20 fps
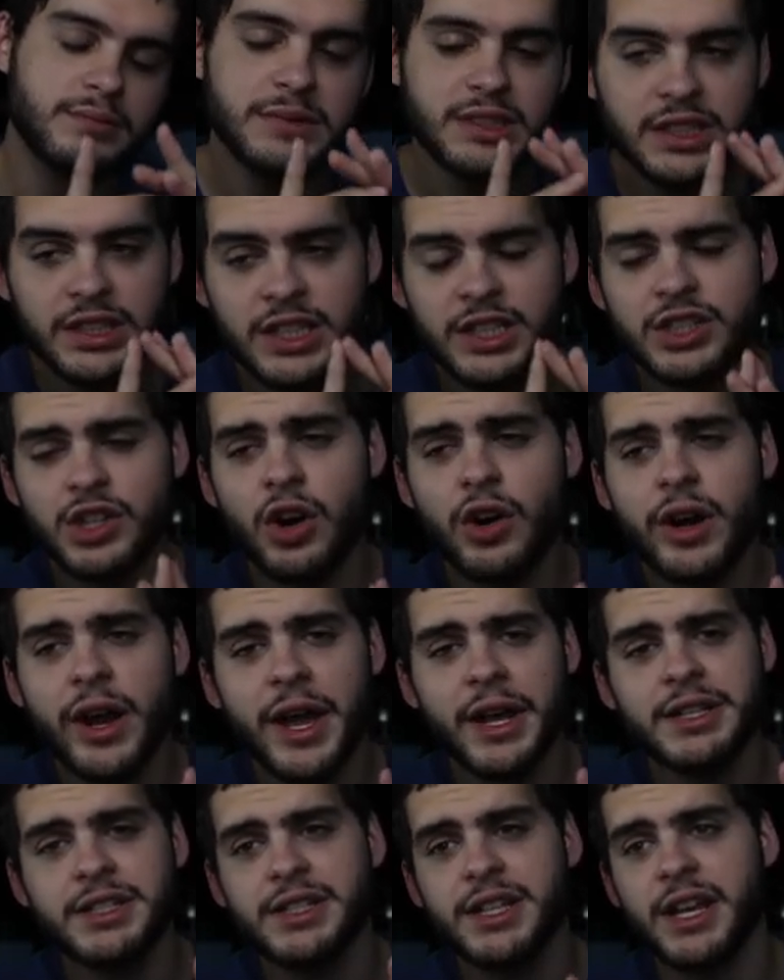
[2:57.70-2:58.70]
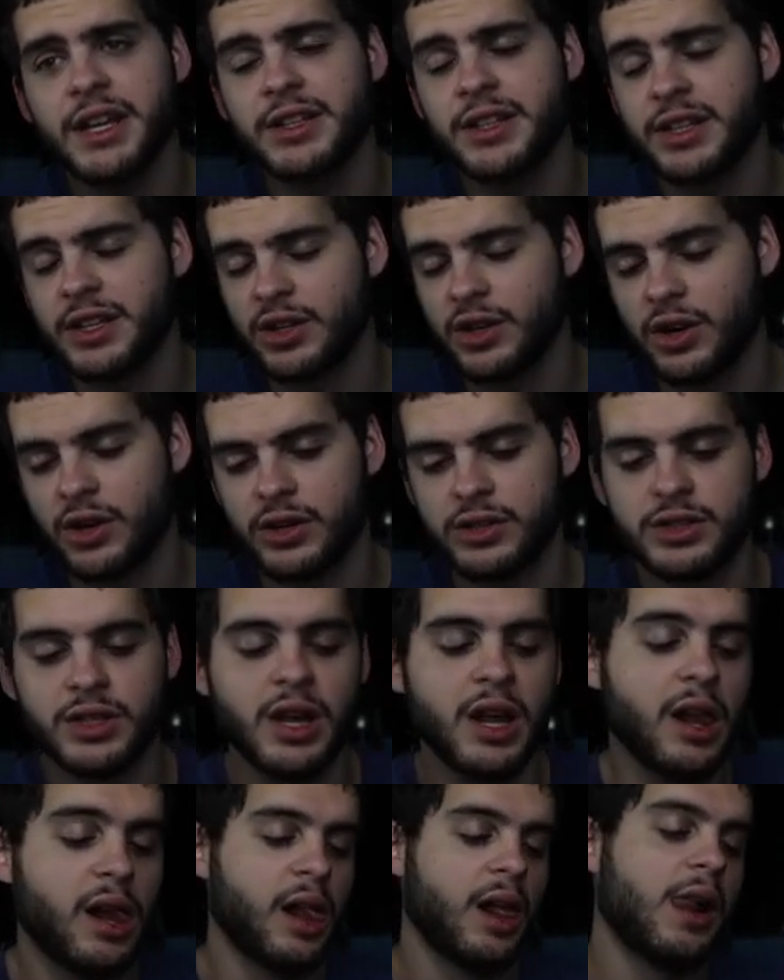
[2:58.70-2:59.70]
These are NCAT cards.
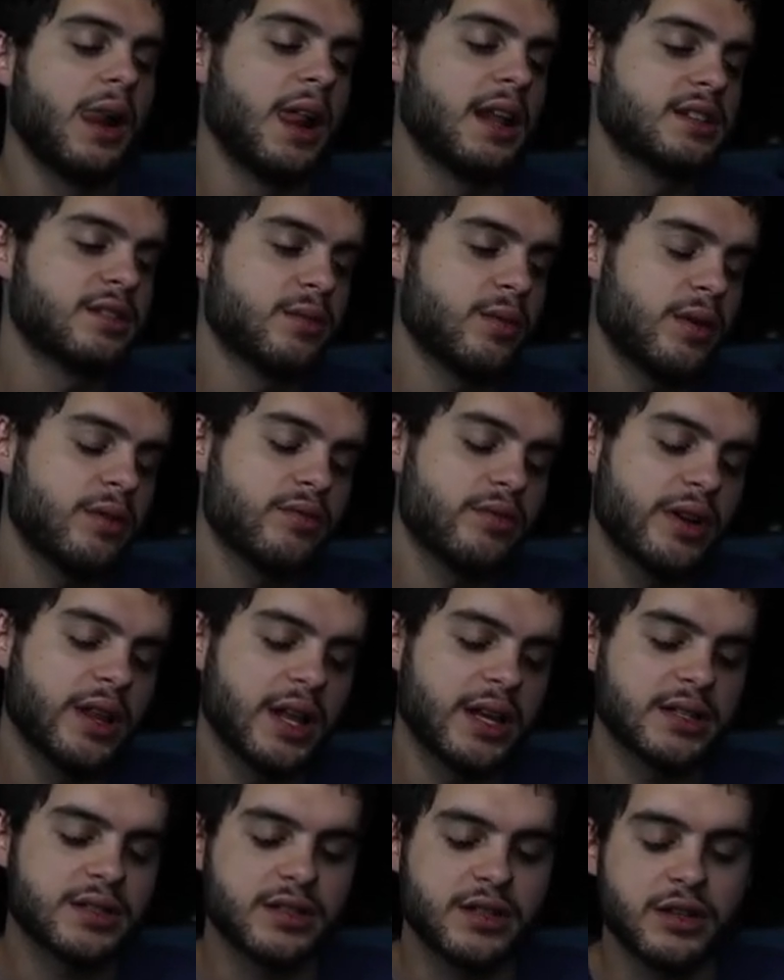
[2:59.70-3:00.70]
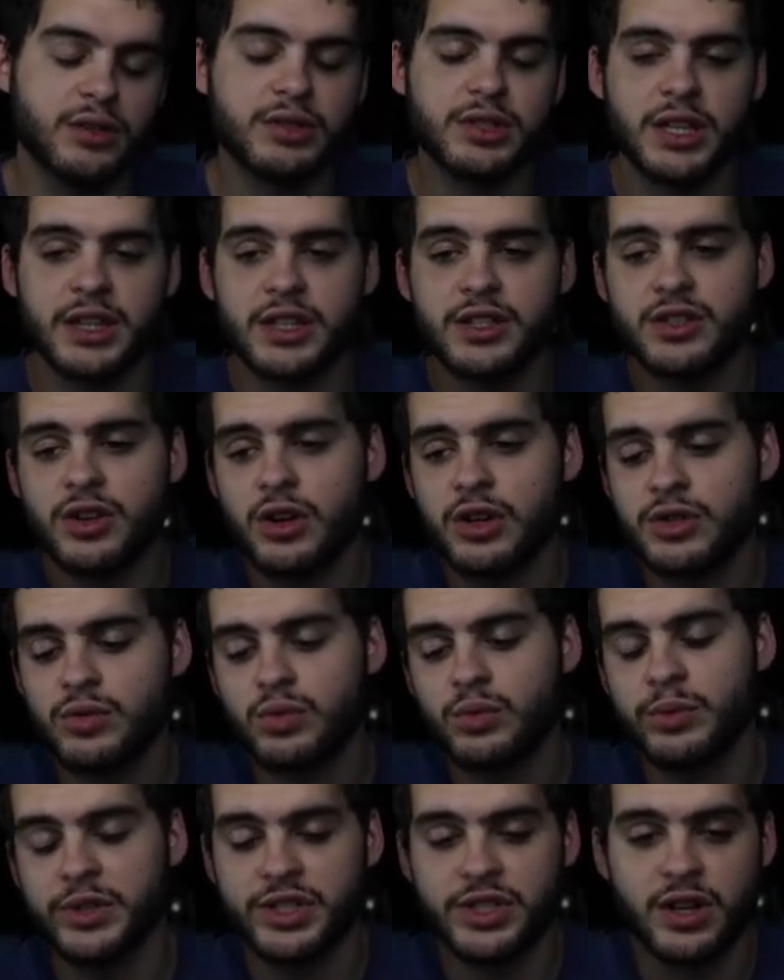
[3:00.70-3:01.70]
So you want to realize, too, is that these cards will
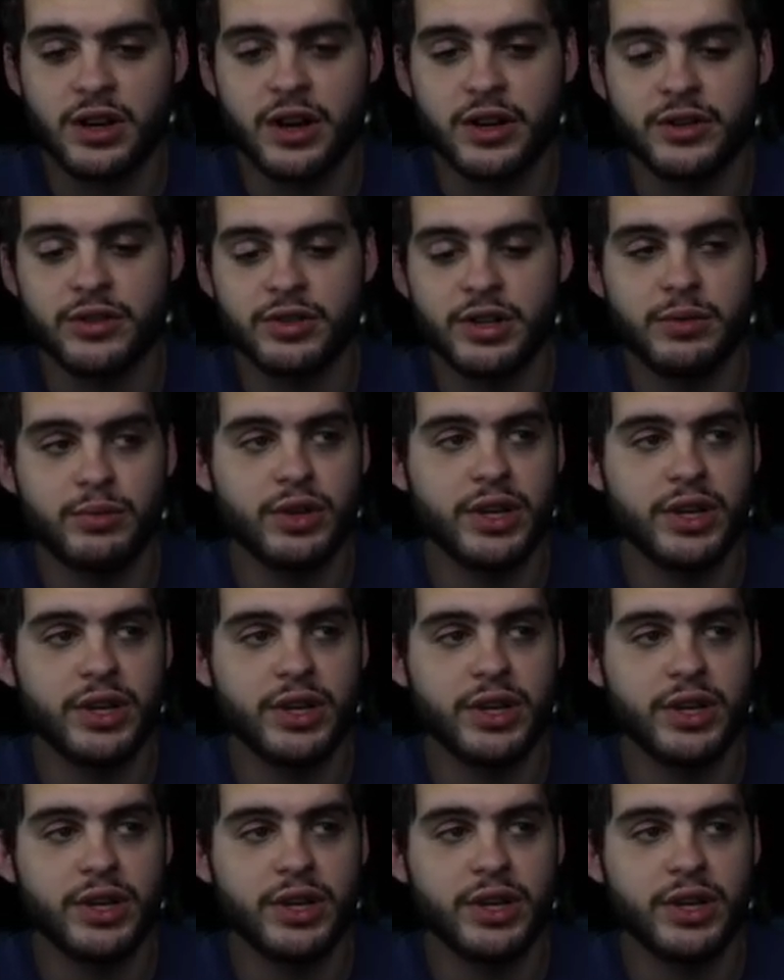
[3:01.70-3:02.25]
be stuck on your team.